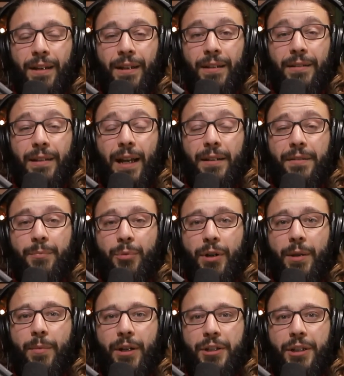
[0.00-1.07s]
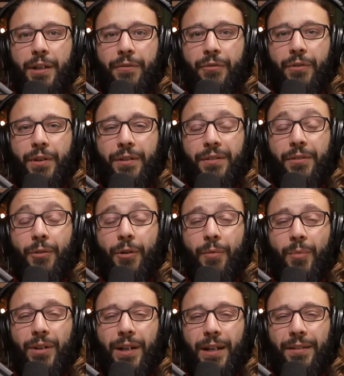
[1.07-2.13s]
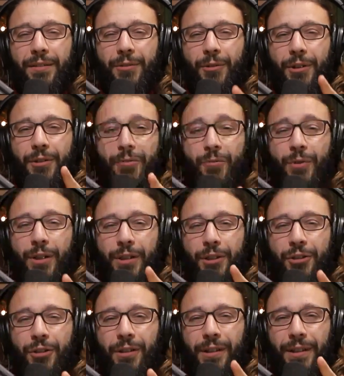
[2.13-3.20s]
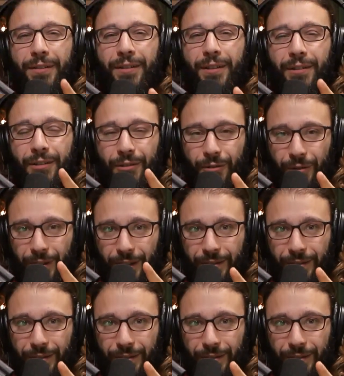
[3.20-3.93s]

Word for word: that's pretty much it for this story. But next story you really should listen to. It's